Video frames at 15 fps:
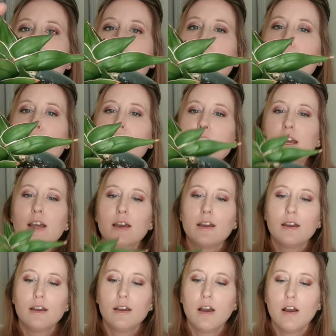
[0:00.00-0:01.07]
pokey,
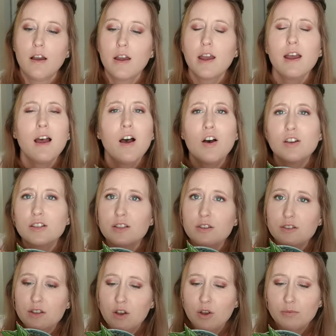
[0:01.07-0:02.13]
also
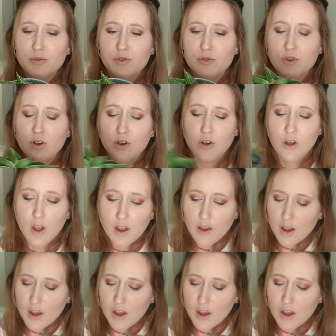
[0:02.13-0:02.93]
sculptural,